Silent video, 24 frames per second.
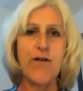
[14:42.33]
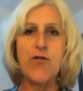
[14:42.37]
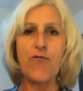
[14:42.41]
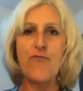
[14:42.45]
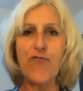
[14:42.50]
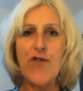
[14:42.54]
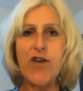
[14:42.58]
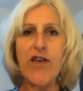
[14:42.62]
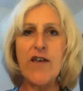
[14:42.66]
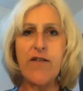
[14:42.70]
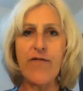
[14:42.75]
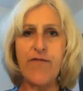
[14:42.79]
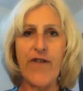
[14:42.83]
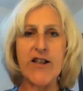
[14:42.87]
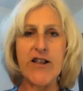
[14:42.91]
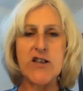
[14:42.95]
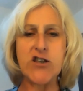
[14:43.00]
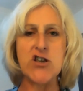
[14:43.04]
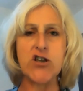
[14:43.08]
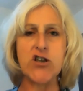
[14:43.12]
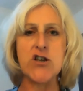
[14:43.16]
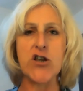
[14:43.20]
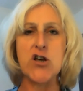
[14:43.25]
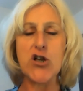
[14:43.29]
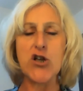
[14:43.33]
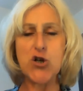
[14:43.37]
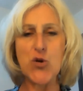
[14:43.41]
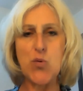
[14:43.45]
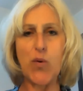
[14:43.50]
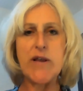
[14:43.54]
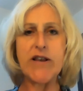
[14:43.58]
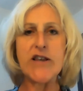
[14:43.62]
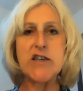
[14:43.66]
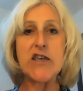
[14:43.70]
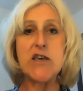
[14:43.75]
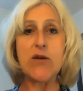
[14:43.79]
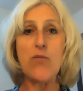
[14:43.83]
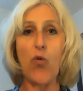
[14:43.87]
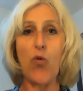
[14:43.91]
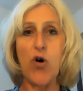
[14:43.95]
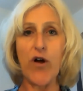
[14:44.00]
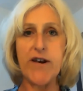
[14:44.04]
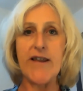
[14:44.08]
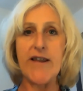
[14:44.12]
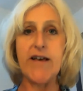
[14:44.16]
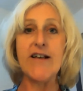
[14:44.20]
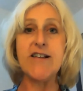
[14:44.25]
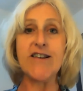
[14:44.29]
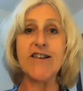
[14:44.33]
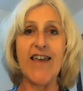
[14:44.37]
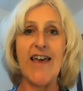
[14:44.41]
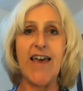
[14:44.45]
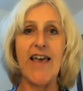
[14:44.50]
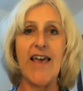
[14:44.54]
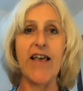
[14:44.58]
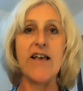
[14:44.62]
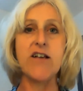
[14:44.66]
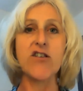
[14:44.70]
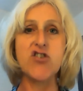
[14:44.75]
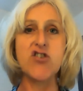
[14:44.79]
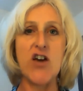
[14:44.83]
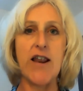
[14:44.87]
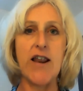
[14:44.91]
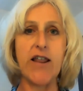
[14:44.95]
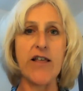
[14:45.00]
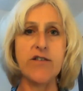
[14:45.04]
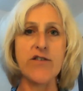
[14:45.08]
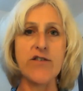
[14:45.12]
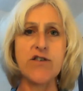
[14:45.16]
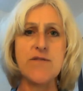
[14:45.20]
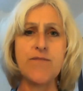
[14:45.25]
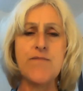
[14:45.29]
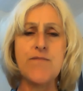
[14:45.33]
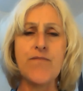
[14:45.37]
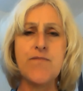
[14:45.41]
Reinvention 21-day challenge.